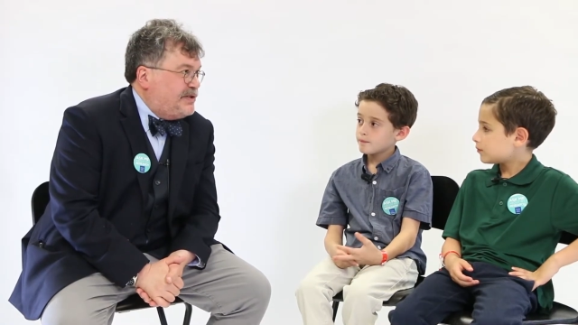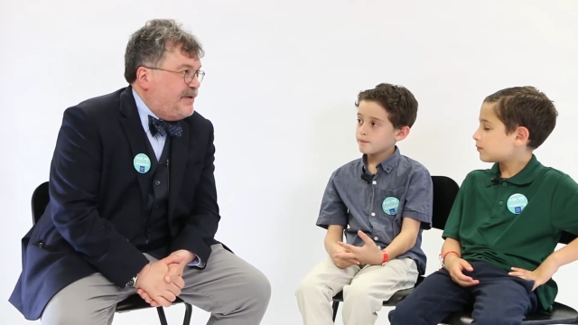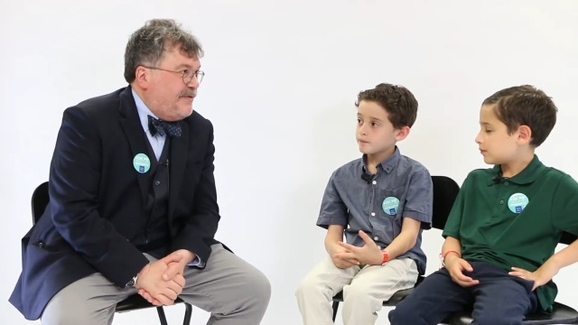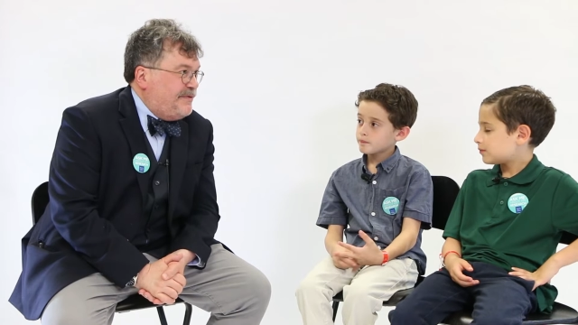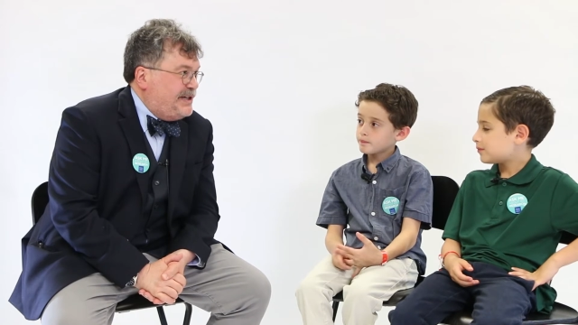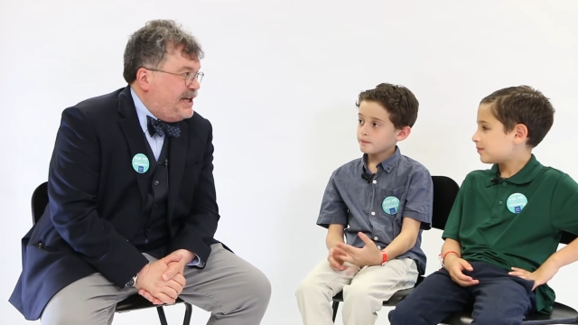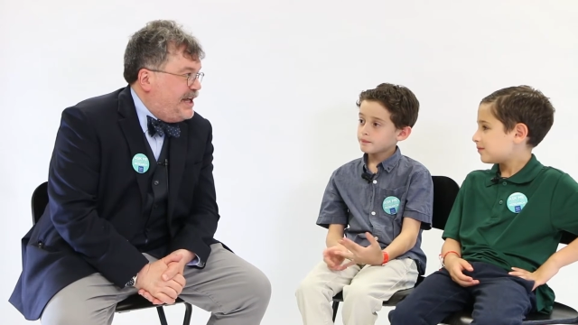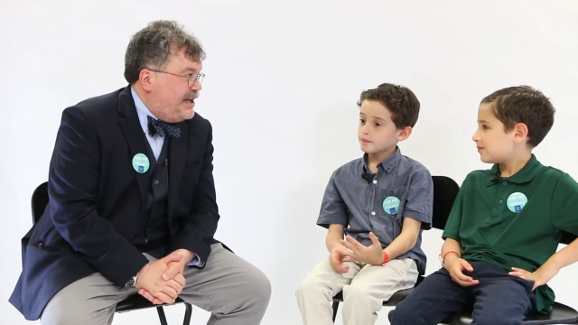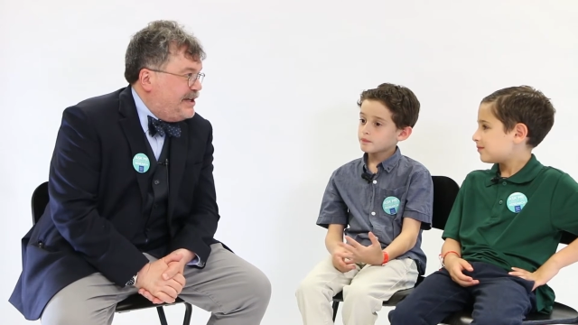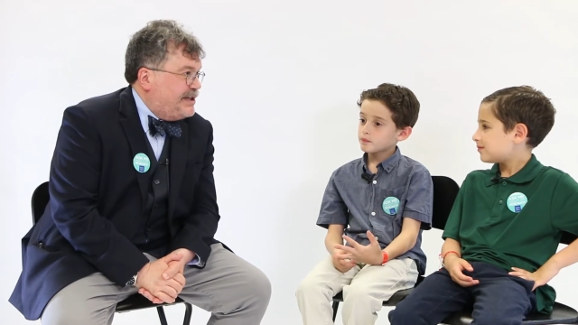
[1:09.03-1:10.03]
Speaker 1: So every
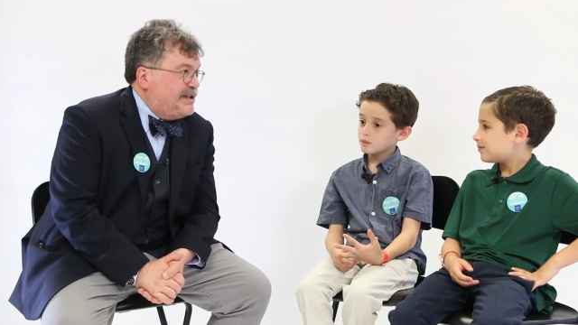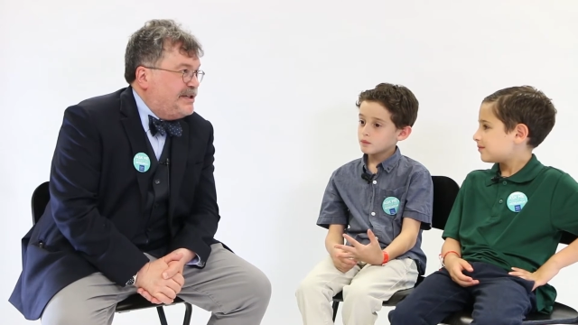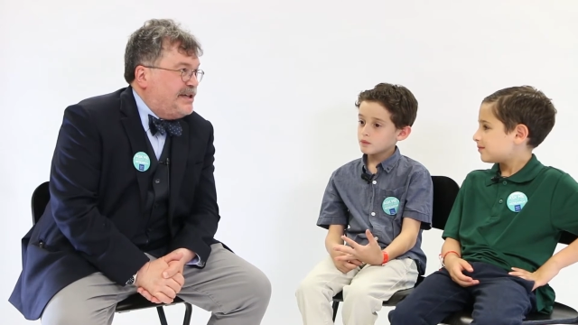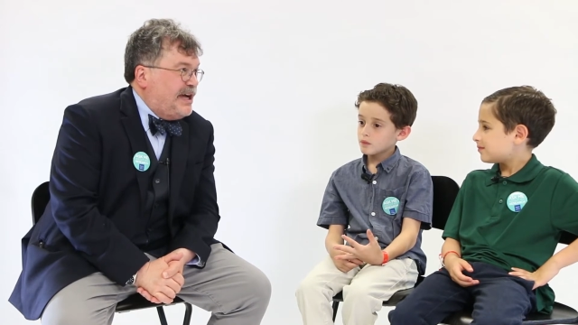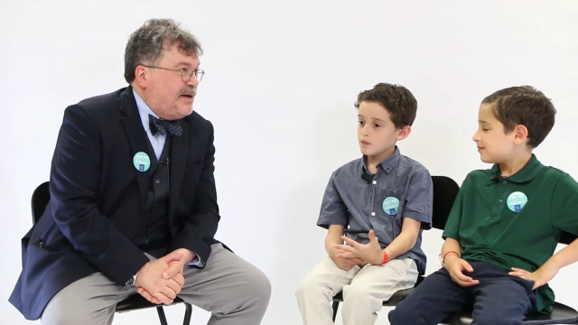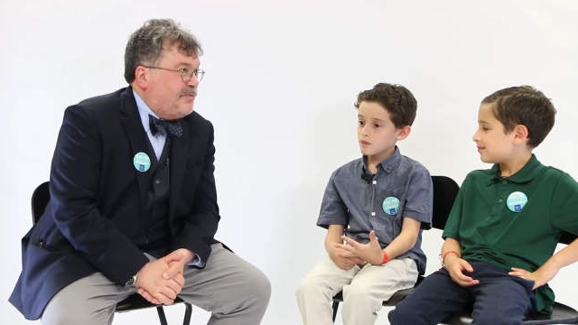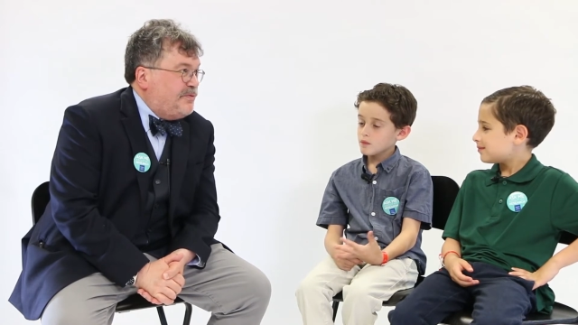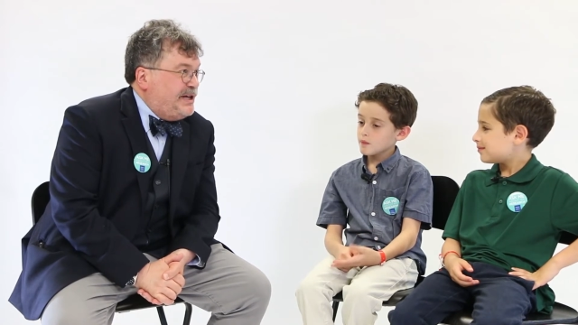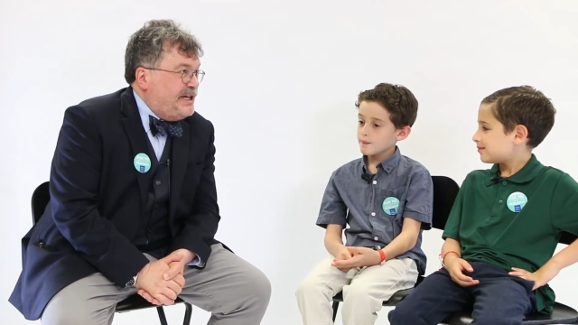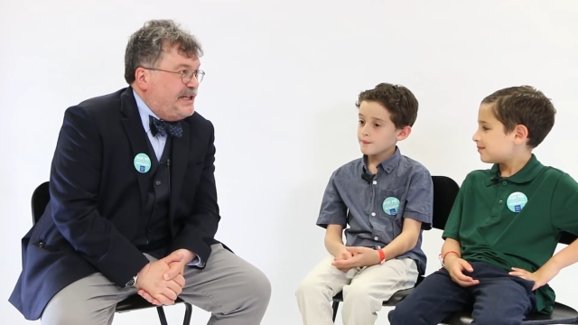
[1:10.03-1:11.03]
day, I'm
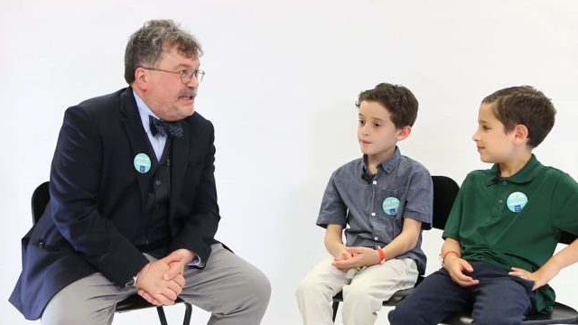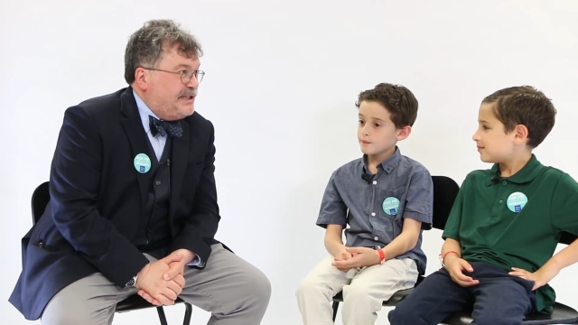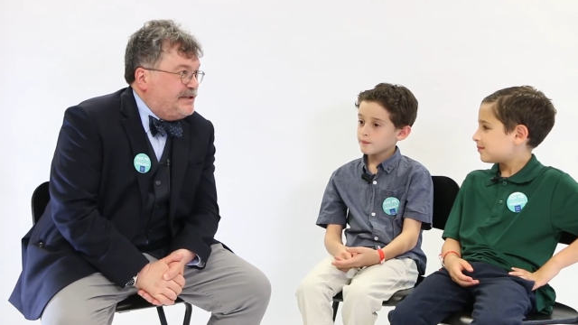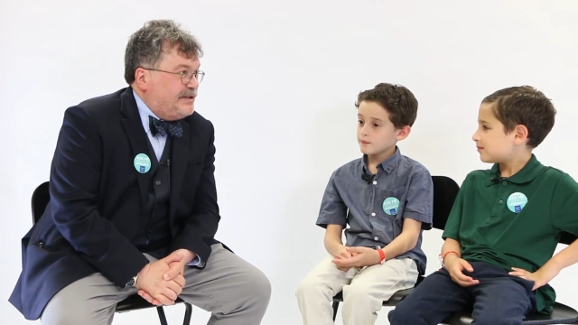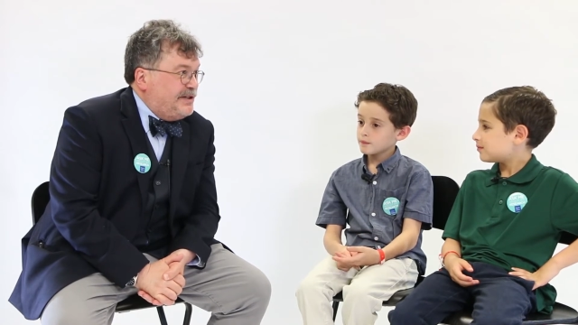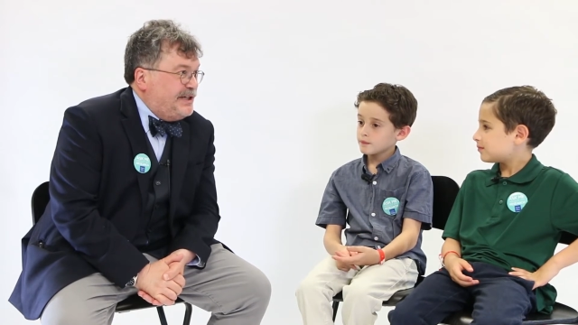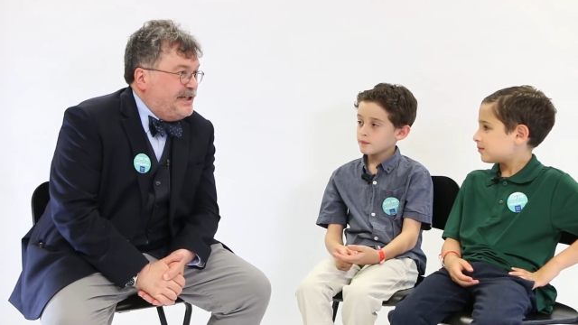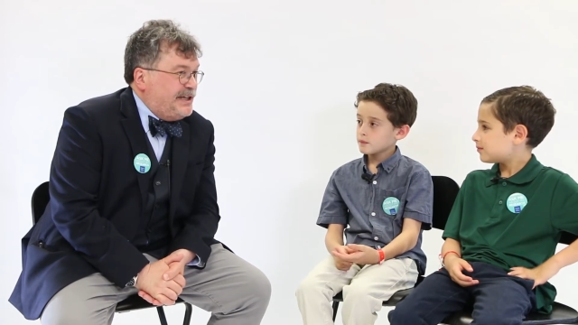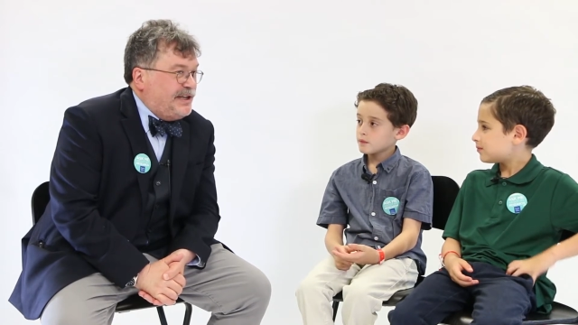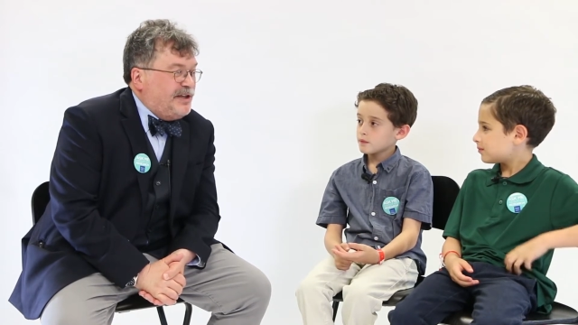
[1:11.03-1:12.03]
reading and
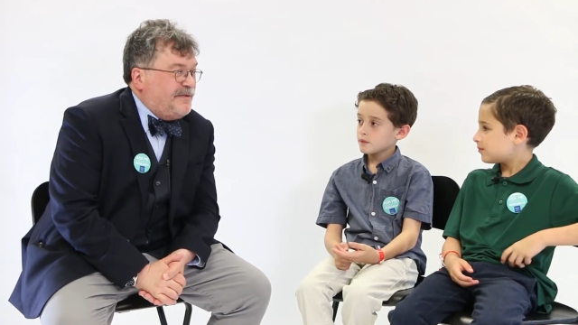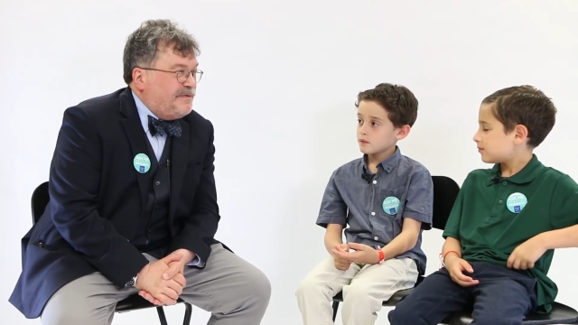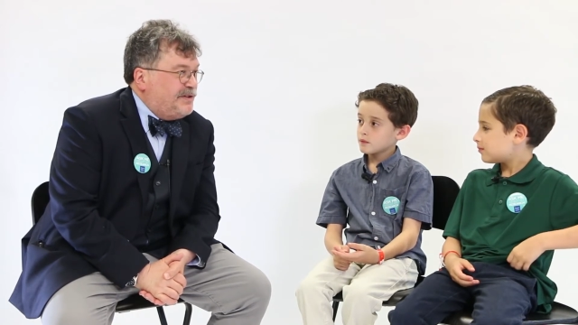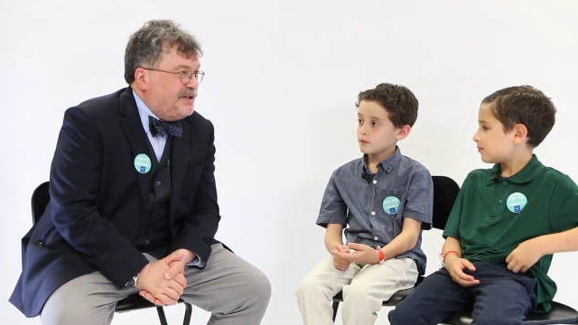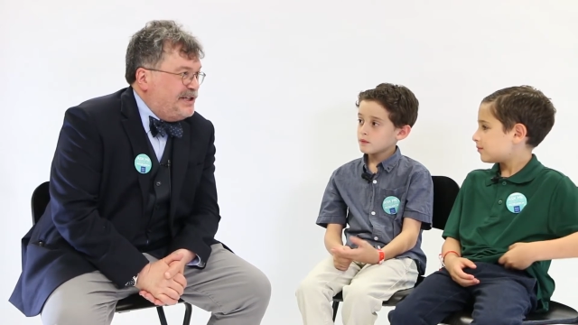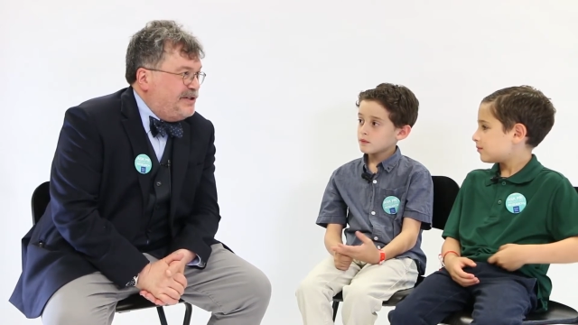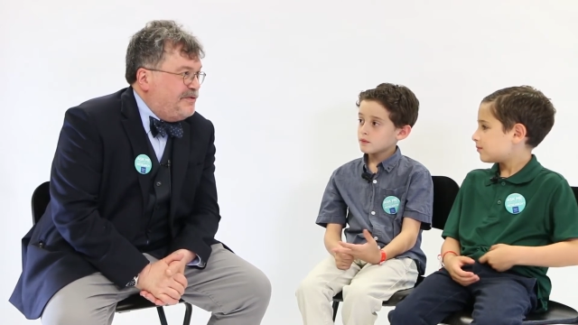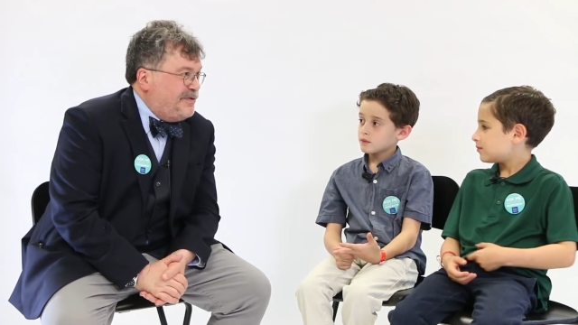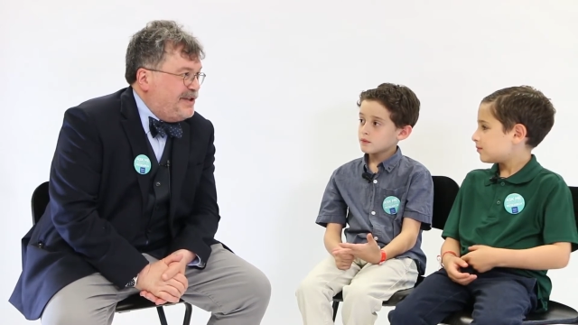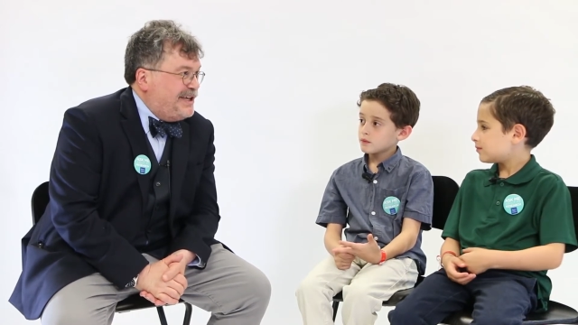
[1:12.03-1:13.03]
learning, and I love learning
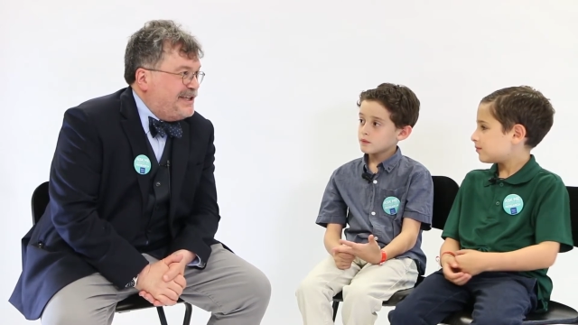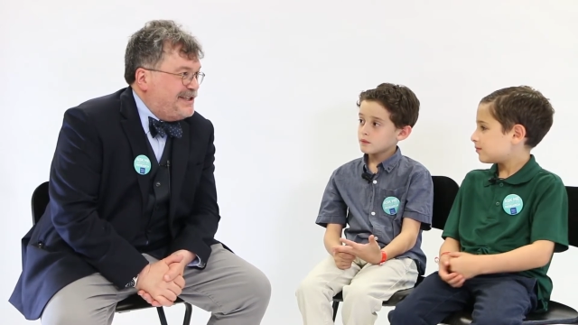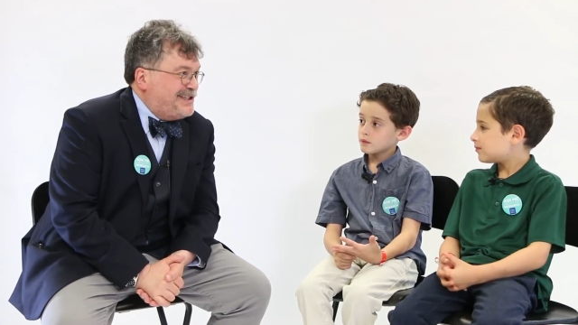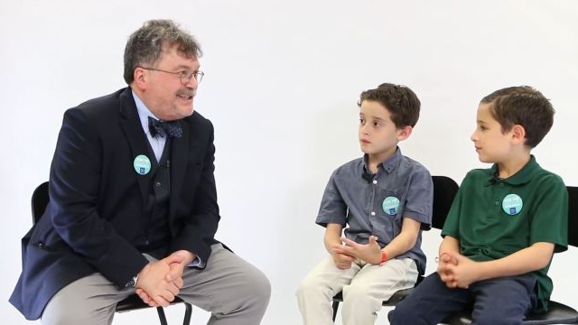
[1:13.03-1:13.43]
new things.